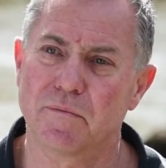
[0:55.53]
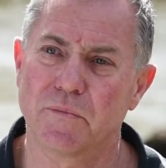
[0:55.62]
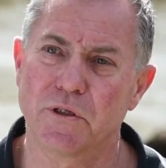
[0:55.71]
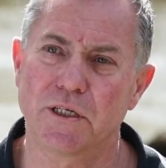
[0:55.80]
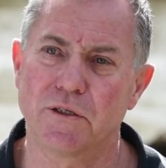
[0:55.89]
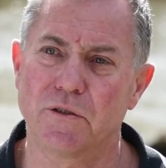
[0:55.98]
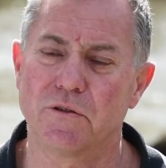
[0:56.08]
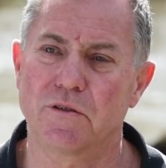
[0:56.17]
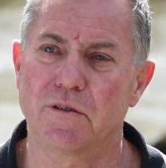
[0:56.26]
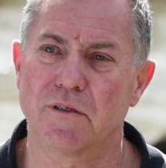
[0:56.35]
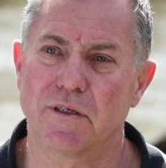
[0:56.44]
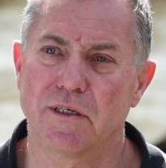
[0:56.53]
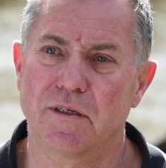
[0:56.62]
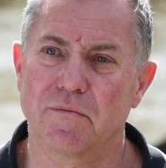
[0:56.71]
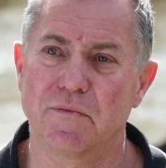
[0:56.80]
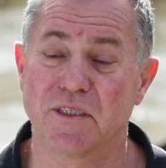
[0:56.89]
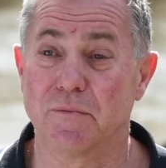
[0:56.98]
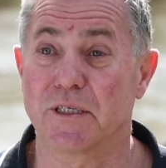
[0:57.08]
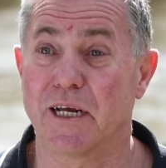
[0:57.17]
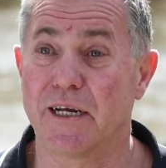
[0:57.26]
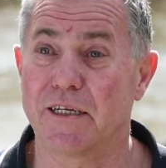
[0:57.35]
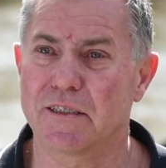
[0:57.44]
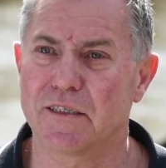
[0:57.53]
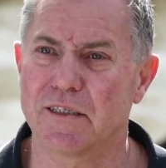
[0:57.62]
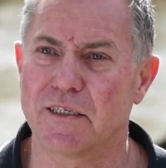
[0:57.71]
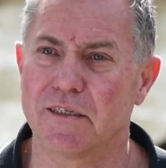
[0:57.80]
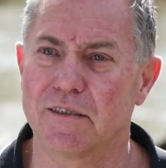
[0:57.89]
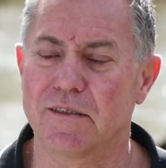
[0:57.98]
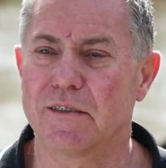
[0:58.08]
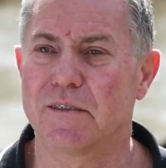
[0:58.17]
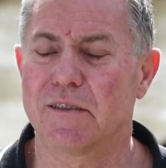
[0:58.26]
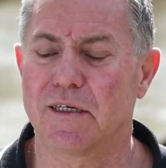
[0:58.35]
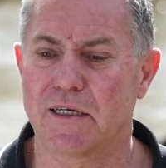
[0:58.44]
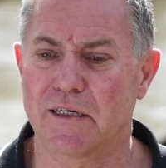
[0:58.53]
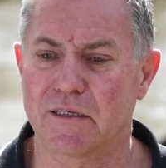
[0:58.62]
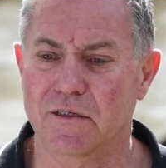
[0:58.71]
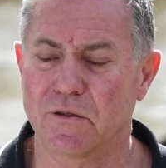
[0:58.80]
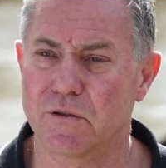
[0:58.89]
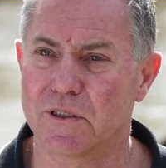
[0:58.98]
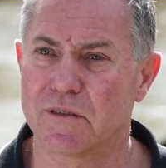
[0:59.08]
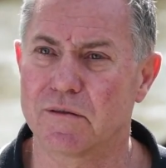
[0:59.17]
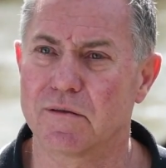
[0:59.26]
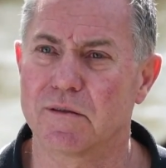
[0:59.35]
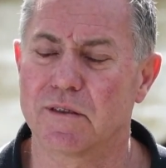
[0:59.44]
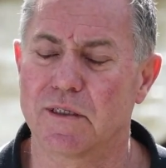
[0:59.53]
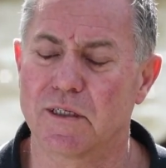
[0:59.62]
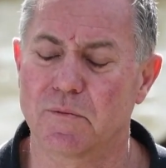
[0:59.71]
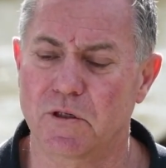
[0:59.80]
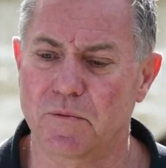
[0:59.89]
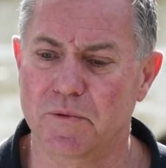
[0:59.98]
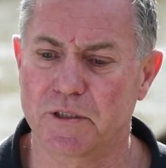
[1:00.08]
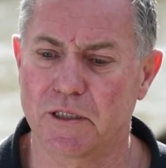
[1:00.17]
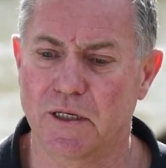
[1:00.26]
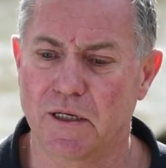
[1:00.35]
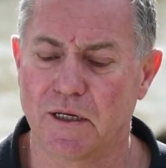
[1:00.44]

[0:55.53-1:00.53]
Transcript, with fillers: being used um, simultaneously and, uh, causing uh, problems.